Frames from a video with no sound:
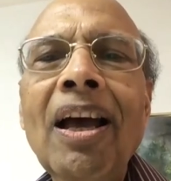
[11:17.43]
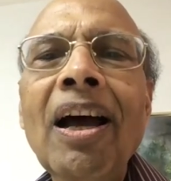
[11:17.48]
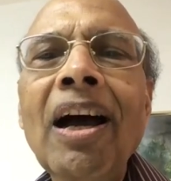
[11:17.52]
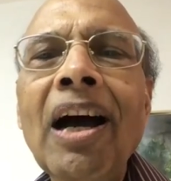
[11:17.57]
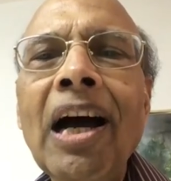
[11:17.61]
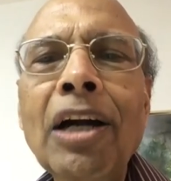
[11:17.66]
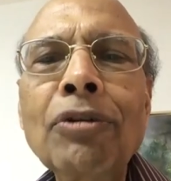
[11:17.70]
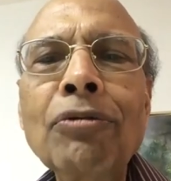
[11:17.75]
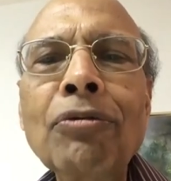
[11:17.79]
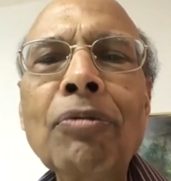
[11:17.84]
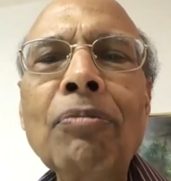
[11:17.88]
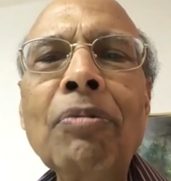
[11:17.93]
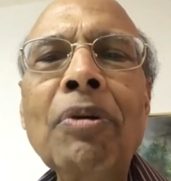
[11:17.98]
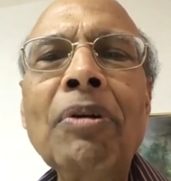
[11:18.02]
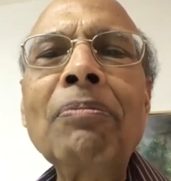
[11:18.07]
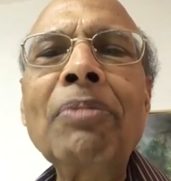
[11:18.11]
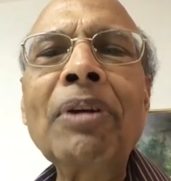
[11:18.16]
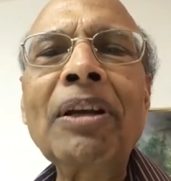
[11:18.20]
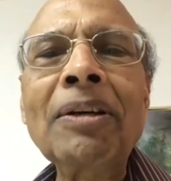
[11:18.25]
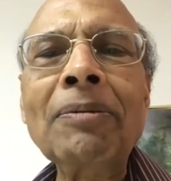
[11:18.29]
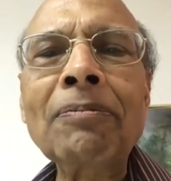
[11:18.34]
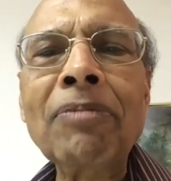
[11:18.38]
How do we
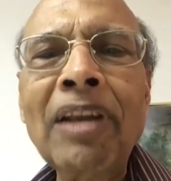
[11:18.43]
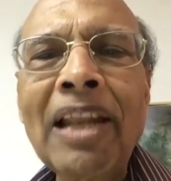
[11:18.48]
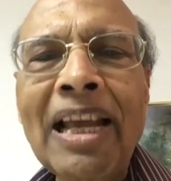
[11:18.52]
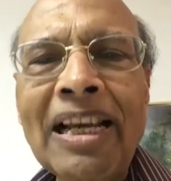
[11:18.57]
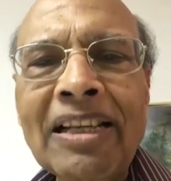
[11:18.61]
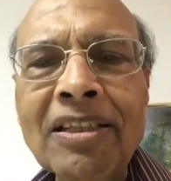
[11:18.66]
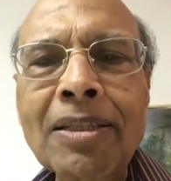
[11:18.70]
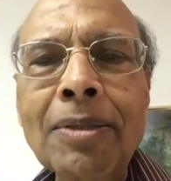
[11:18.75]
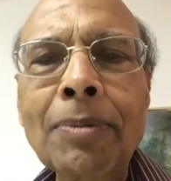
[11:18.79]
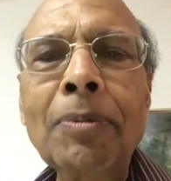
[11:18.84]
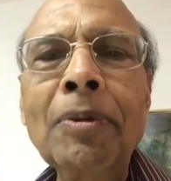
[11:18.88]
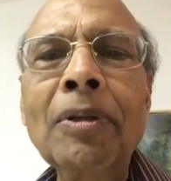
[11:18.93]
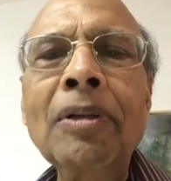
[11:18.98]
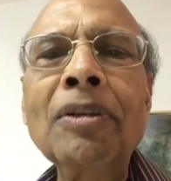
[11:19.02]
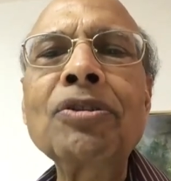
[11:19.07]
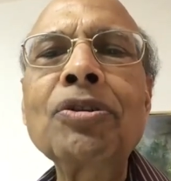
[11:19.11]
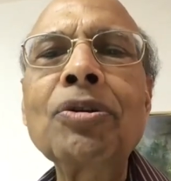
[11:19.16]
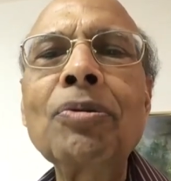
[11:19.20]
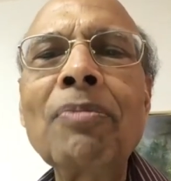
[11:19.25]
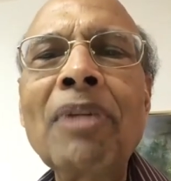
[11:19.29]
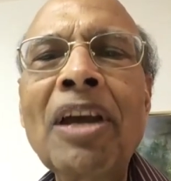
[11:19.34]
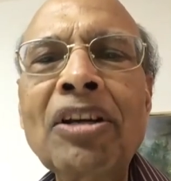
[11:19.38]
become flexible
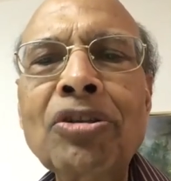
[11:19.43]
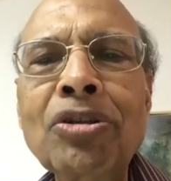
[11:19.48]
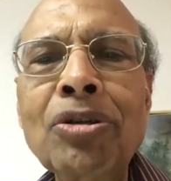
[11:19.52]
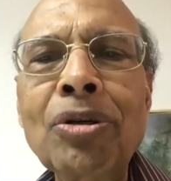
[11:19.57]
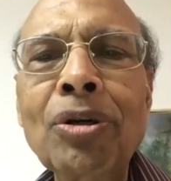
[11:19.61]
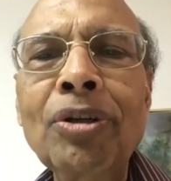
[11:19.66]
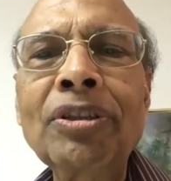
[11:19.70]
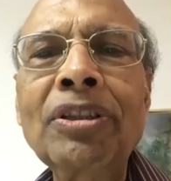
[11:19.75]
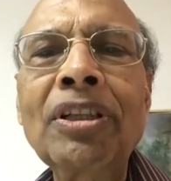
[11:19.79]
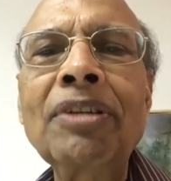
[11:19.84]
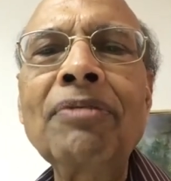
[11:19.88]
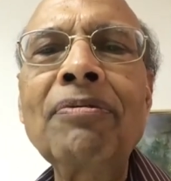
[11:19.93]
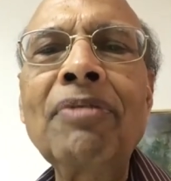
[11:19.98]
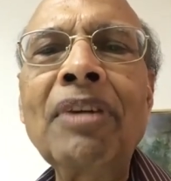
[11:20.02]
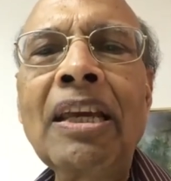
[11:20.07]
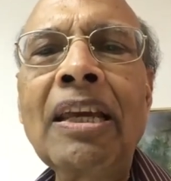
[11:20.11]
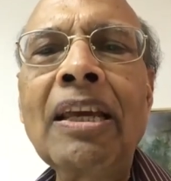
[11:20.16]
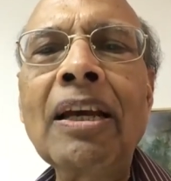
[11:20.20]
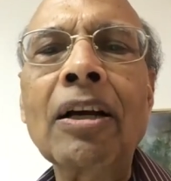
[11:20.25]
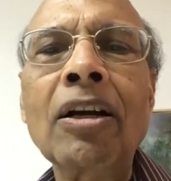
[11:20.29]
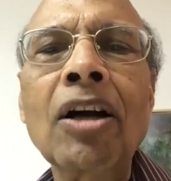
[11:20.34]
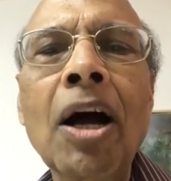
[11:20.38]
to make sure that
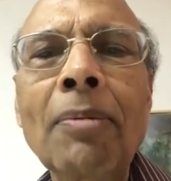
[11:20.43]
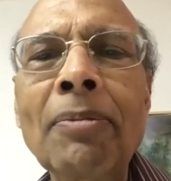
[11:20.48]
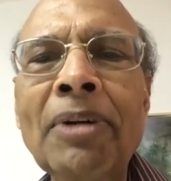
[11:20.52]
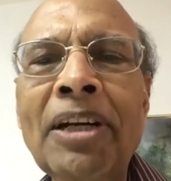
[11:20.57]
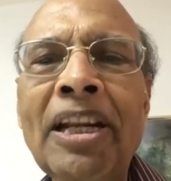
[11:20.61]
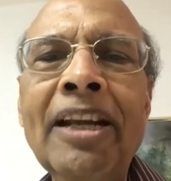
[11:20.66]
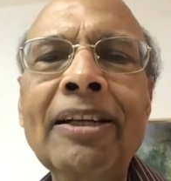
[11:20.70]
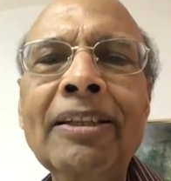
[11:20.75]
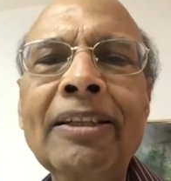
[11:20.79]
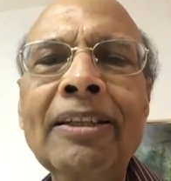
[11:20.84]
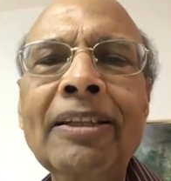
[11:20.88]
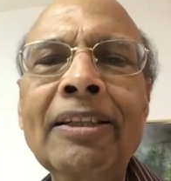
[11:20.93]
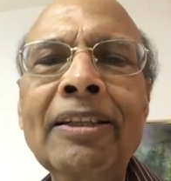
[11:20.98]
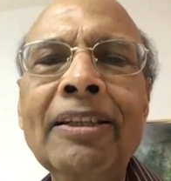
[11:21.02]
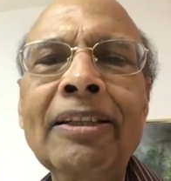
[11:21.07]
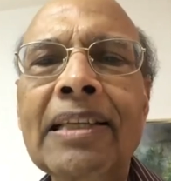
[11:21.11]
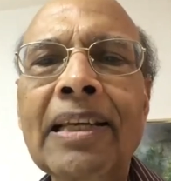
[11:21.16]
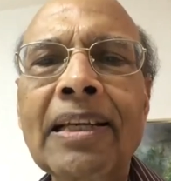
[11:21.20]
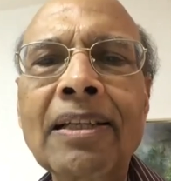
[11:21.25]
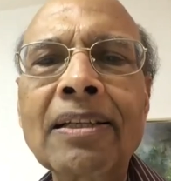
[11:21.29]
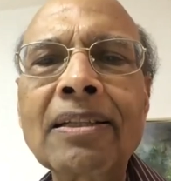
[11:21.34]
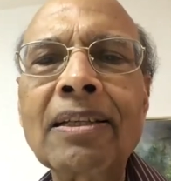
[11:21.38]
we accommodate these
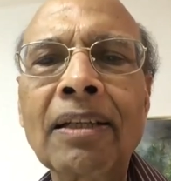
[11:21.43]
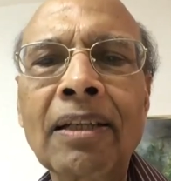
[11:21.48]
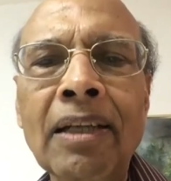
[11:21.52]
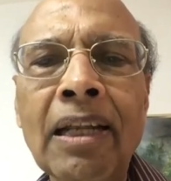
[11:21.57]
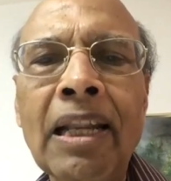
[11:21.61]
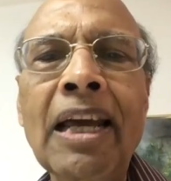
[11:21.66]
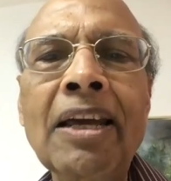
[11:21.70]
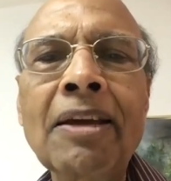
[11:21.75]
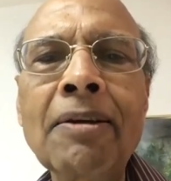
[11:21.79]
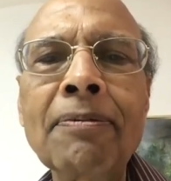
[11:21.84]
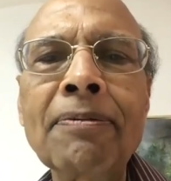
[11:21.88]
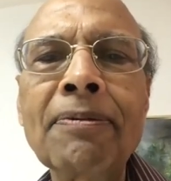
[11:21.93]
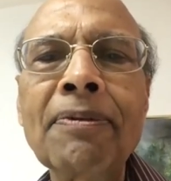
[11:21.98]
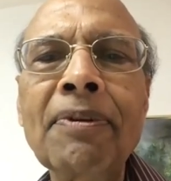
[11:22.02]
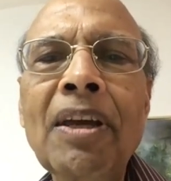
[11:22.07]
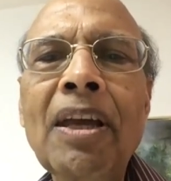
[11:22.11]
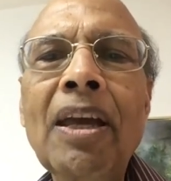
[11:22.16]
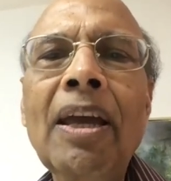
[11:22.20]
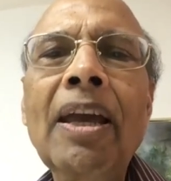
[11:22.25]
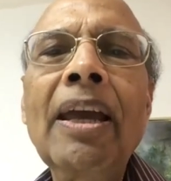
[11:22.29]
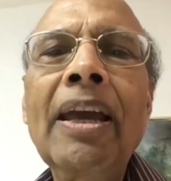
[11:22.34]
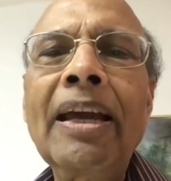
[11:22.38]
things in life,
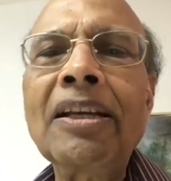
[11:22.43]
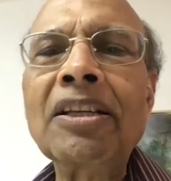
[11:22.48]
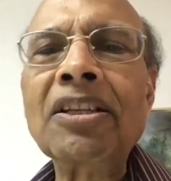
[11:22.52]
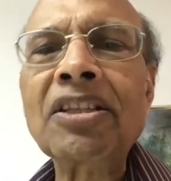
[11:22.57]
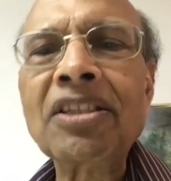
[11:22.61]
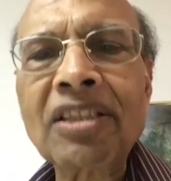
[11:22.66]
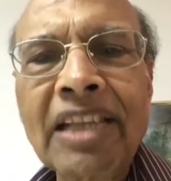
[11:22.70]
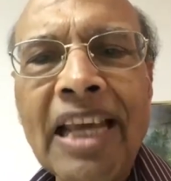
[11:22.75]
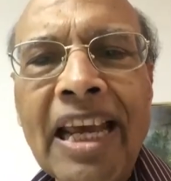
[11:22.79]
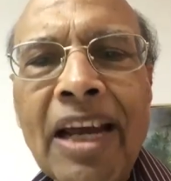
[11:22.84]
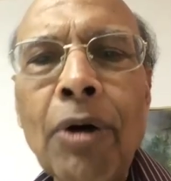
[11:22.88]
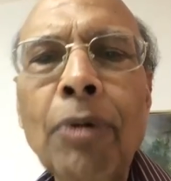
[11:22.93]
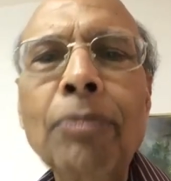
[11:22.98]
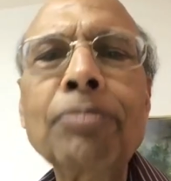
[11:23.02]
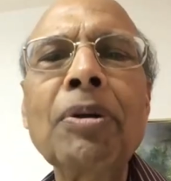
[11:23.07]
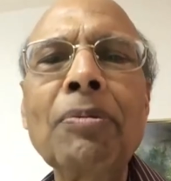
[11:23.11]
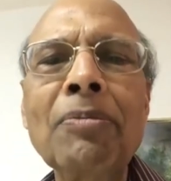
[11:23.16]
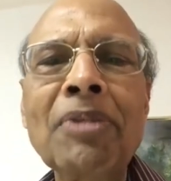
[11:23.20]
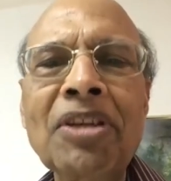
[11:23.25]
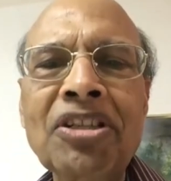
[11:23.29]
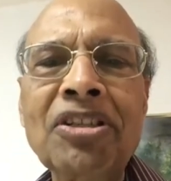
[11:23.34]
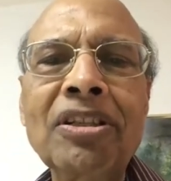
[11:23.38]
and stay
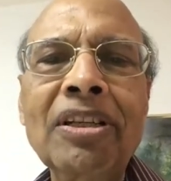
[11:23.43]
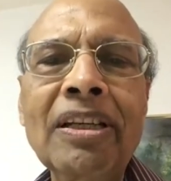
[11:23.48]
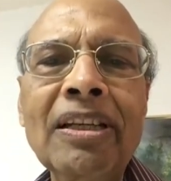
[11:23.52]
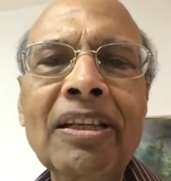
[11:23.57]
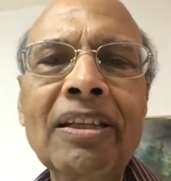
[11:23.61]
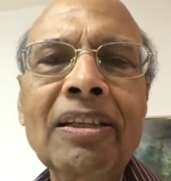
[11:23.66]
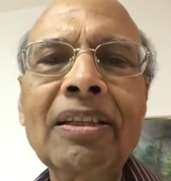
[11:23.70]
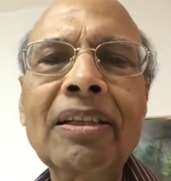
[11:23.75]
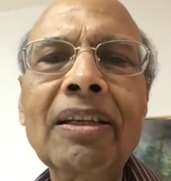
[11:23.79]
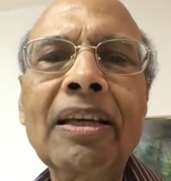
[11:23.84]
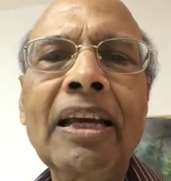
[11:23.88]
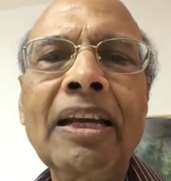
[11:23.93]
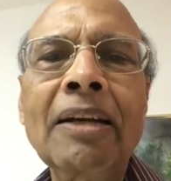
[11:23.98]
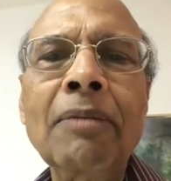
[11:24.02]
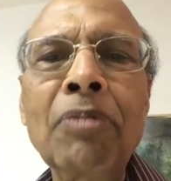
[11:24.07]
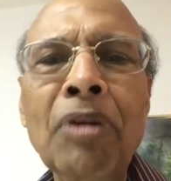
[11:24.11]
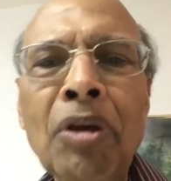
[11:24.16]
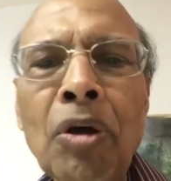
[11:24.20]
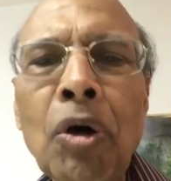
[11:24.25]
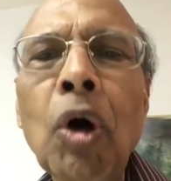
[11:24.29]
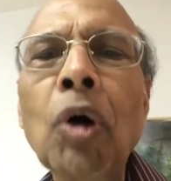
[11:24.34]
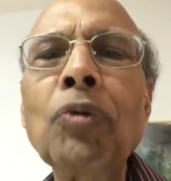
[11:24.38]
optimistic and
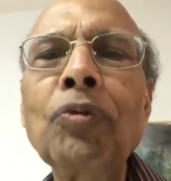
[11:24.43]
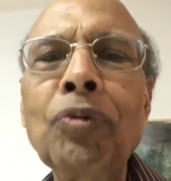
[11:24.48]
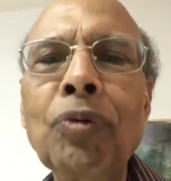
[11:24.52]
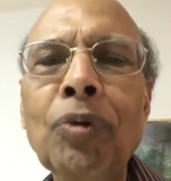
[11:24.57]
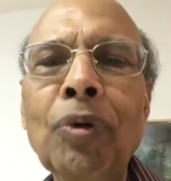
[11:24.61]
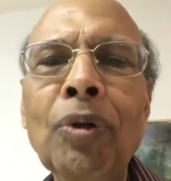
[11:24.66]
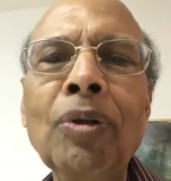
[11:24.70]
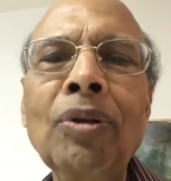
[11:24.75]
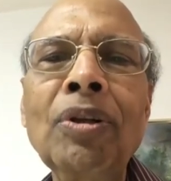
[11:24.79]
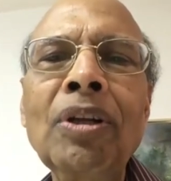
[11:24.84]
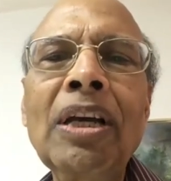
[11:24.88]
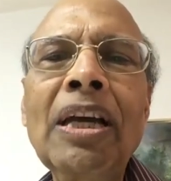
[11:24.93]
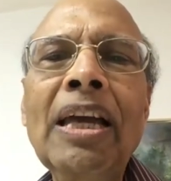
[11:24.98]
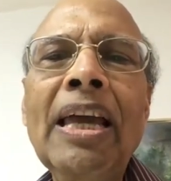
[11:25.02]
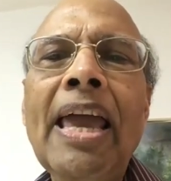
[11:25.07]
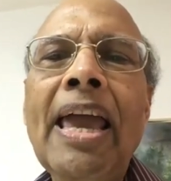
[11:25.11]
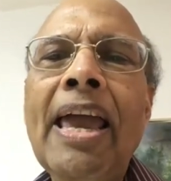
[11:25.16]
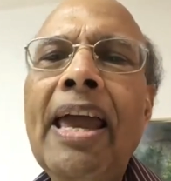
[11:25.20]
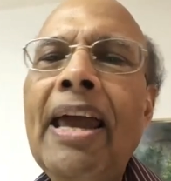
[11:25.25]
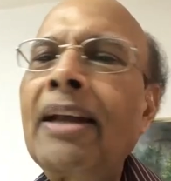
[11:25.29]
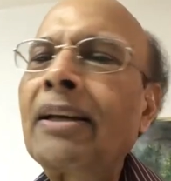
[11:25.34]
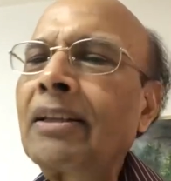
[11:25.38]
be hopeful
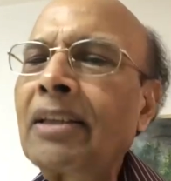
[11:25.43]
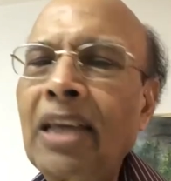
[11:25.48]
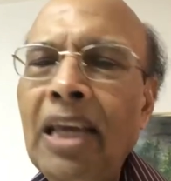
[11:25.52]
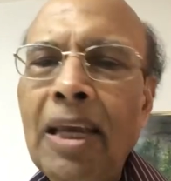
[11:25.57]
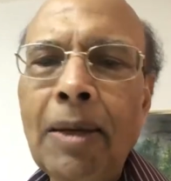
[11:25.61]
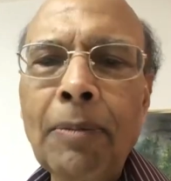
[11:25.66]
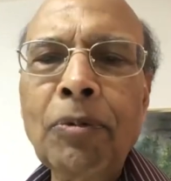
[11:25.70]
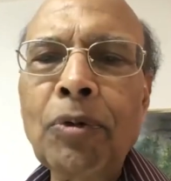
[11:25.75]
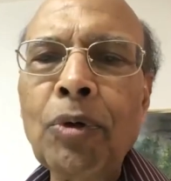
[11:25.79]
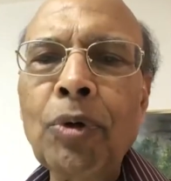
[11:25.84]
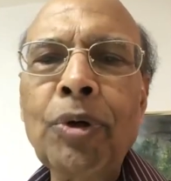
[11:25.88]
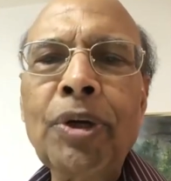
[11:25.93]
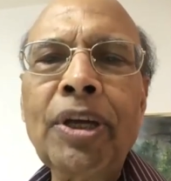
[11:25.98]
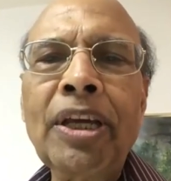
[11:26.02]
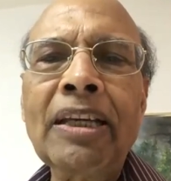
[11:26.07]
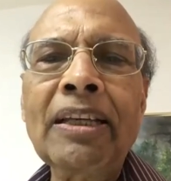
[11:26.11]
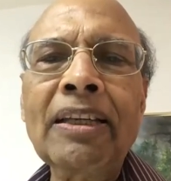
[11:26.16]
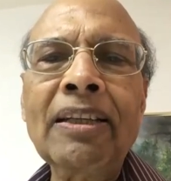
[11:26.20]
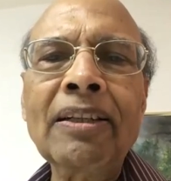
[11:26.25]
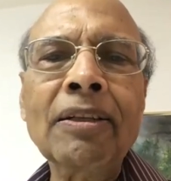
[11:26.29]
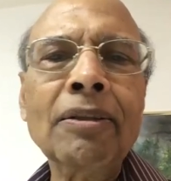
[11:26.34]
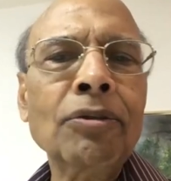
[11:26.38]
and keep
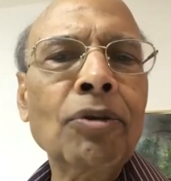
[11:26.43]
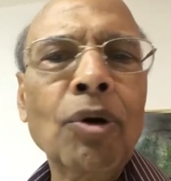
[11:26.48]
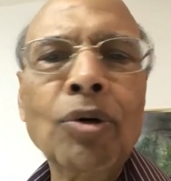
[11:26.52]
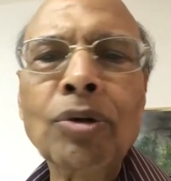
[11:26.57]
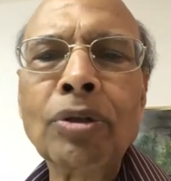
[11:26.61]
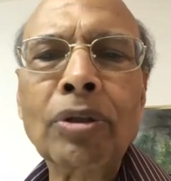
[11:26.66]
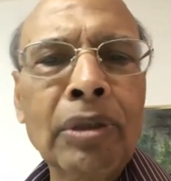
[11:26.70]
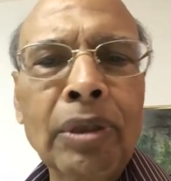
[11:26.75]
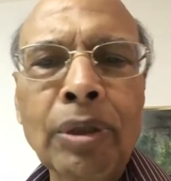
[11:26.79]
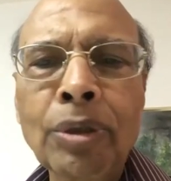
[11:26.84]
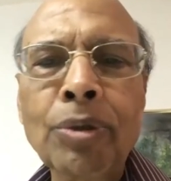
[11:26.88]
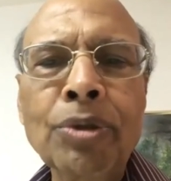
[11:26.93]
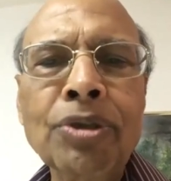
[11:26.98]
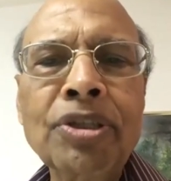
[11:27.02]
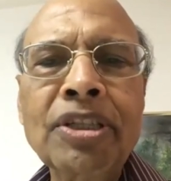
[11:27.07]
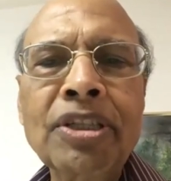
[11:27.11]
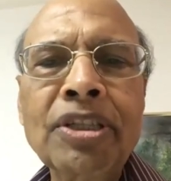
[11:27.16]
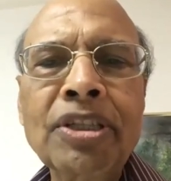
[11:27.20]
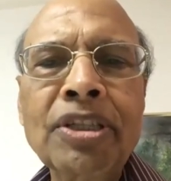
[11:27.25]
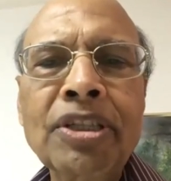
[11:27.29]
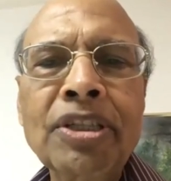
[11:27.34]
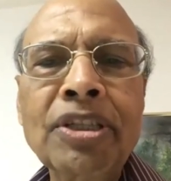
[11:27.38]
doing, don't lose
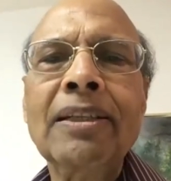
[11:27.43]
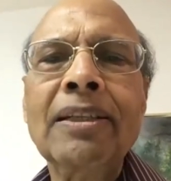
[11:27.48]
that